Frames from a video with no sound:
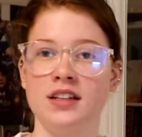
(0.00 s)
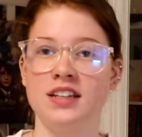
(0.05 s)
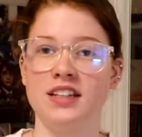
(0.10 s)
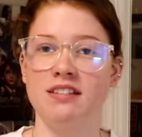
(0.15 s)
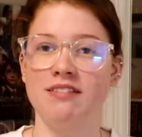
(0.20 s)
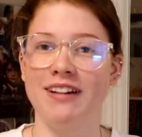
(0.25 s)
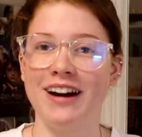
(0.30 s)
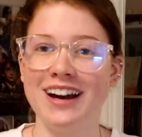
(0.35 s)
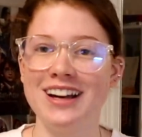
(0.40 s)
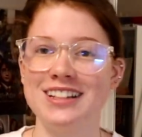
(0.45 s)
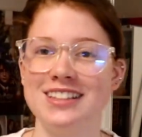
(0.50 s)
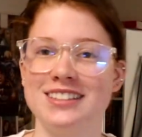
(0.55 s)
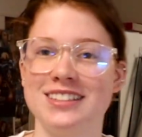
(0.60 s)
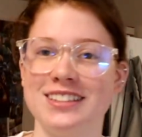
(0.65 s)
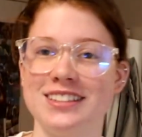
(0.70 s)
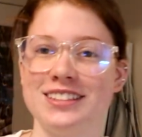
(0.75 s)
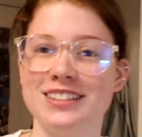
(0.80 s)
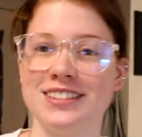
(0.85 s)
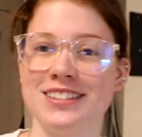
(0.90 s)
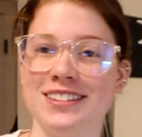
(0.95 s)

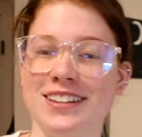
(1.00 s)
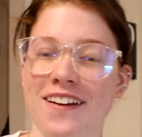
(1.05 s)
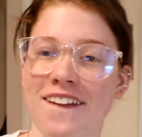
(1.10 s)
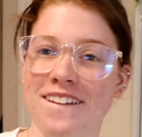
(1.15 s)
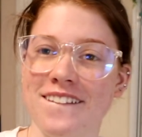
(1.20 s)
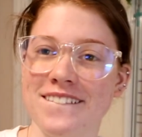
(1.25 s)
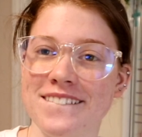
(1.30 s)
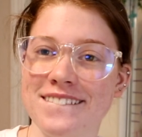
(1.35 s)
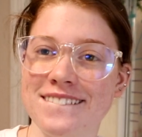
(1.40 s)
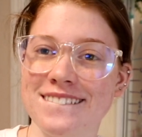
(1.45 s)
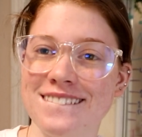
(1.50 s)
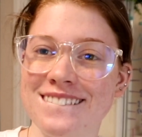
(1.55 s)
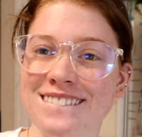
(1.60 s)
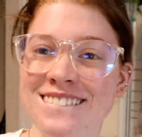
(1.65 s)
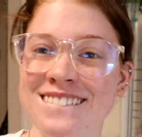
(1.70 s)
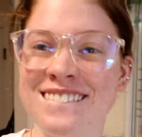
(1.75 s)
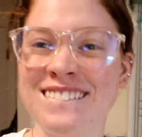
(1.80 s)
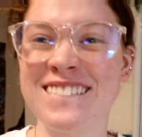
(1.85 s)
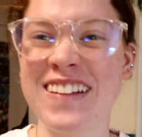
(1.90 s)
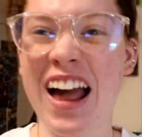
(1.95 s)
devices, so
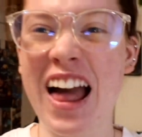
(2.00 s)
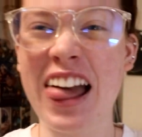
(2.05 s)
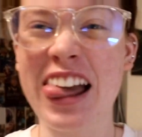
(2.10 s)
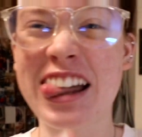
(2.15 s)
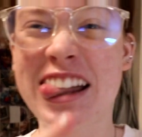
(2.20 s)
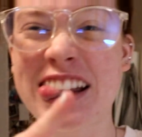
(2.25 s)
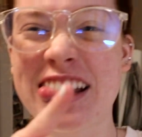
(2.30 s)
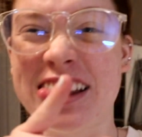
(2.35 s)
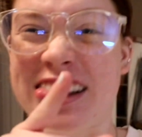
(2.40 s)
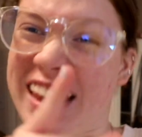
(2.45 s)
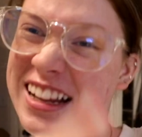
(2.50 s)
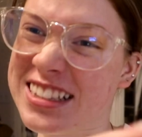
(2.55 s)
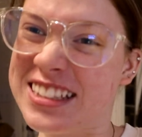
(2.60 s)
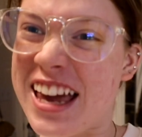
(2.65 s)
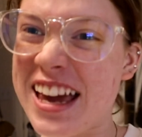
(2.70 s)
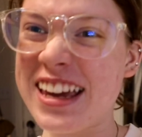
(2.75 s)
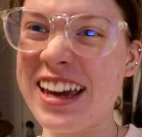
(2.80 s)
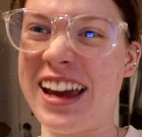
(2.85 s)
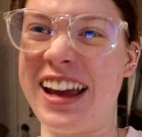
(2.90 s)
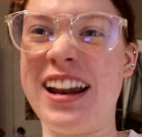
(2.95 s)
let's
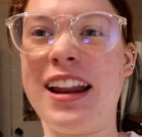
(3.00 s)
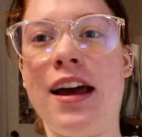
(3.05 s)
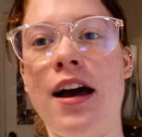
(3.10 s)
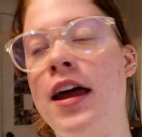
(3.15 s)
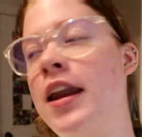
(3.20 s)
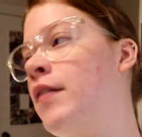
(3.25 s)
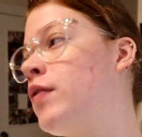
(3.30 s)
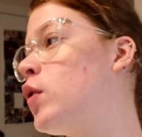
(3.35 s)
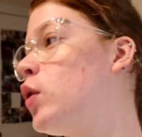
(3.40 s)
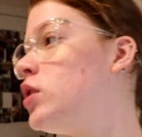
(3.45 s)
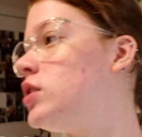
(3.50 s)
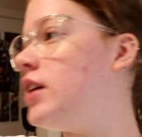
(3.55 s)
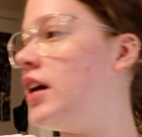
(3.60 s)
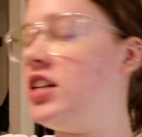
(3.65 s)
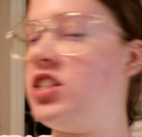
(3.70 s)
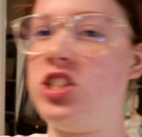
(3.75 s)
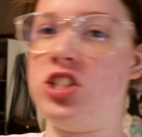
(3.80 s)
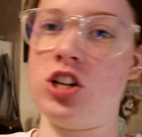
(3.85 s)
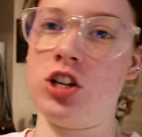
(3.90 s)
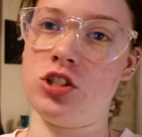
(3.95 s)
kick it. And of course the
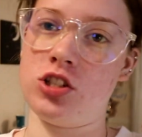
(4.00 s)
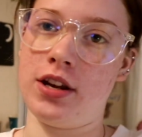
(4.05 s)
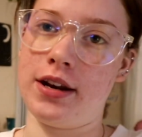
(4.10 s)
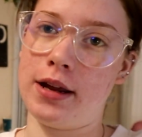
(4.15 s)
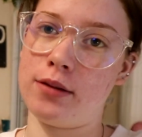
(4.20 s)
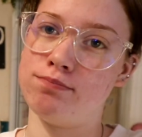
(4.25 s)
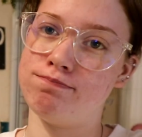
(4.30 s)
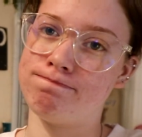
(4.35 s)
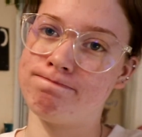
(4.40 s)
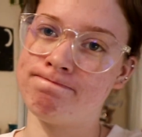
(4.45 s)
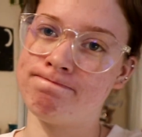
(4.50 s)
AC turns on now.